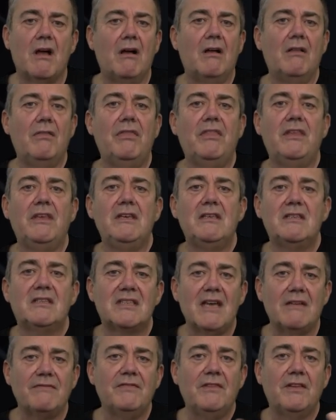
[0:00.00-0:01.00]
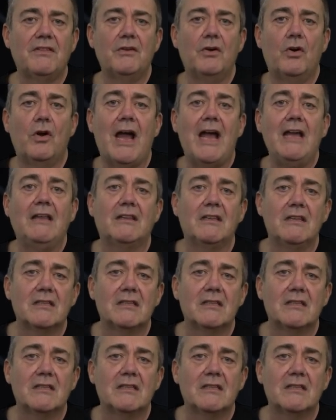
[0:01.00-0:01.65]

on the seventh or eighth